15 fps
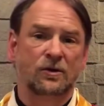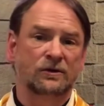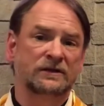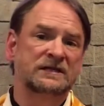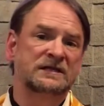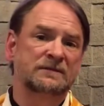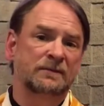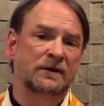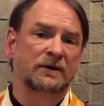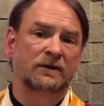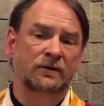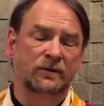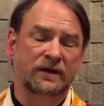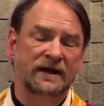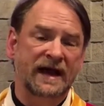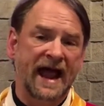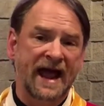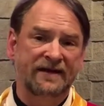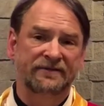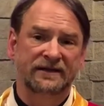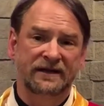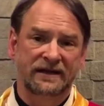Holy Spirit wouldn't
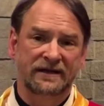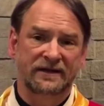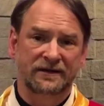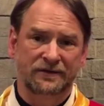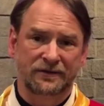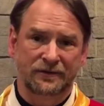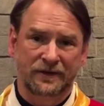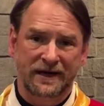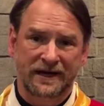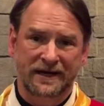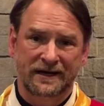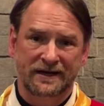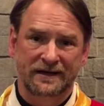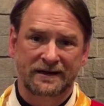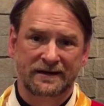have it any other way.